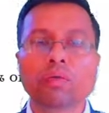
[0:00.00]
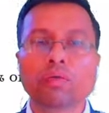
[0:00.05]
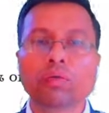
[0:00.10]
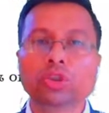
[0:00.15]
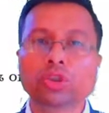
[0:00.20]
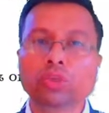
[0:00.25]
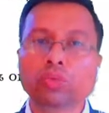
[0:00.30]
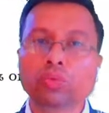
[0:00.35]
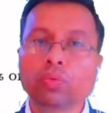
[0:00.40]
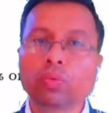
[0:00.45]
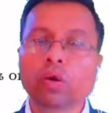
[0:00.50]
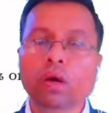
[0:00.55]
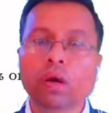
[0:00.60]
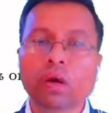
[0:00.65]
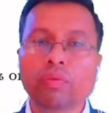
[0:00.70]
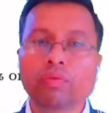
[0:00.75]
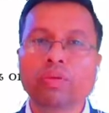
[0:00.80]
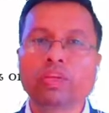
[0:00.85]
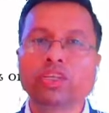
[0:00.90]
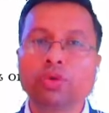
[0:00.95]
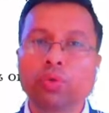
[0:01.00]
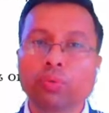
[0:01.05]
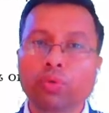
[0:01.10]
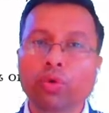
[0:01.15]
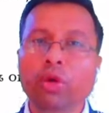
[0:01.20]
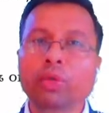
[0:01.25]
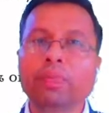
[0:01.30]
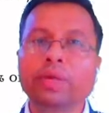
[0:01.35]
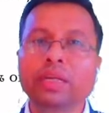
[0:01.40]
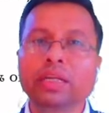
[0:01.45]
which
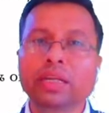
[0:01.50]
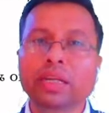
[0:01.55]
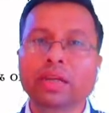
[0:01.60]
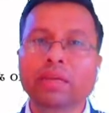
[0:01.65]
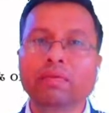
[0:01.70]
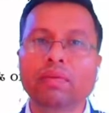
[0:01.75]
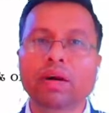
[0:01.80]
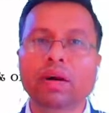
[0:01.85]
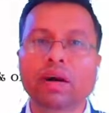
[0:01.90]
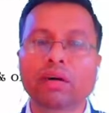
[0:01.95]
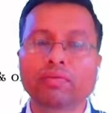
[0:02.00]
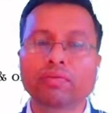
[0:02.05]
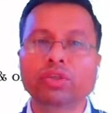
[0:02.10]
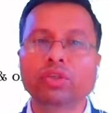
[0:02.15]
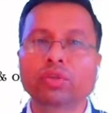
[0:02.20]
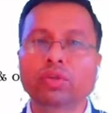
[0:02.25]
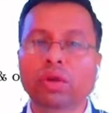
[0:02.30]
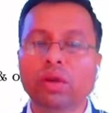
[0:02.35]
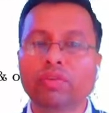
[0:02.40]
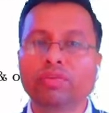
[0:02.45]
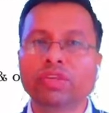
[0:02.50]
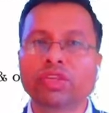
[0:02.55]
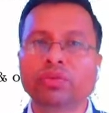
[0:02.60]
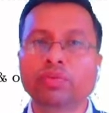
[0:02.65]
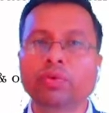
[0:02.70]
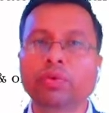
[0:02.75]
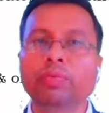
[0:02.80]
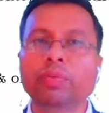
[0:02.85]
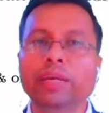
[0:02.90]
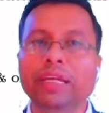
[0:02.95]
would be delivered, which
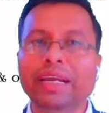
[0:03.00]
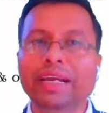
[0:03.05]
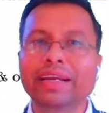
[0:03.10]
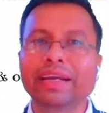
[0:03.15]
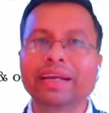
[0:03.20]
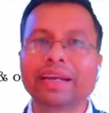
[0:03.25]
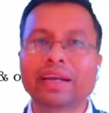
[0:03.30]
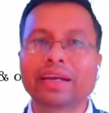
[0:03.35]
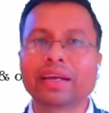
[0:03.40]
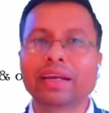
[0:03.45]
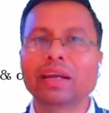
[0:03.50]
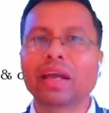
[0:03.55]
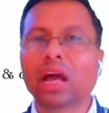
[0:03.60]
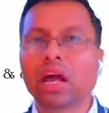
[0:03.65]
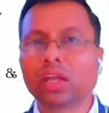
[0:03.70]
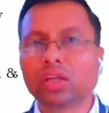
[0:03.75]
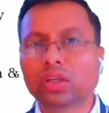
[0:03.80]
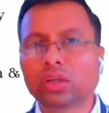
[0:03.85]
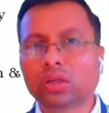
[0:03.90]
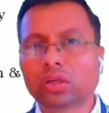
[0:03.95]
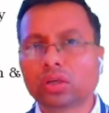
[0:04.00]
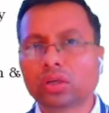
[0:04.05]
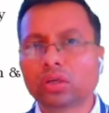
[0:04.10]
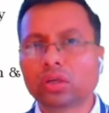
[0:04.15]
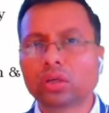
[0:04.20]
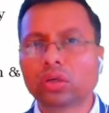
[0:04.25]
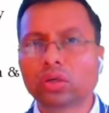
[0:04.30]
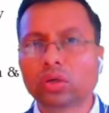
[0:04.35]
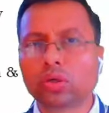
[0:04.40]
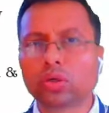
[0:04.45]
would be dedicated
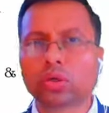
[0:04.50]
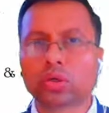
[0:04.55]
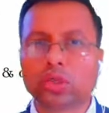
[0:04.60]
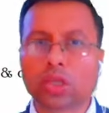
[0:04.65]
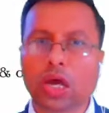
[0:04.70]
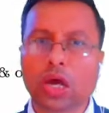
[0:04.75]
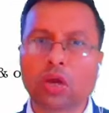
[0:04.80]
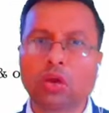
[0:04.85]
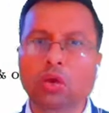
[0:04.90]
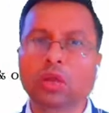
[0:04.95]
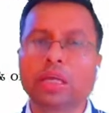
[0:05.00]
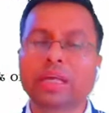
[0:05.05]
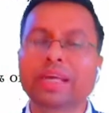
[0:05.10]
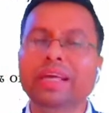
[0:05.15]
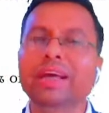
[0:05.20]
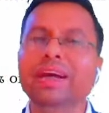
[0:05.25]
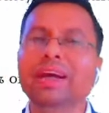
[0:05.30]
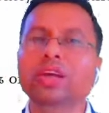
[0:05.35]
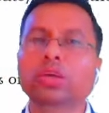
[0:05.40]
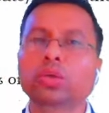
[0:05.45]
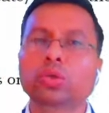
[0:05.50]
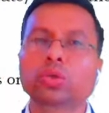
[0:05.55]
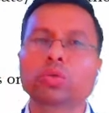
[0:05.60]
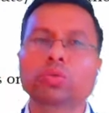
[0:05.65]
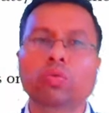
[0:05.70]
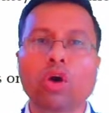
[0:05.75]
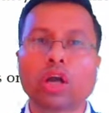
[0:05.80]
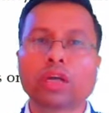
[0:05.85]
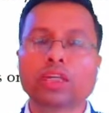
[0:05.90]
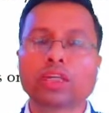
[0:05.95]
thoroughly to
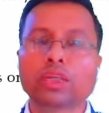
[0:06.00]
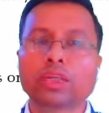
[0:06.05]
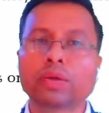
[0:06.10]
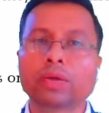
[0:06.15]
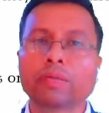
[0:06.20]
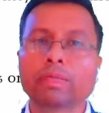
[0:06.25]
what?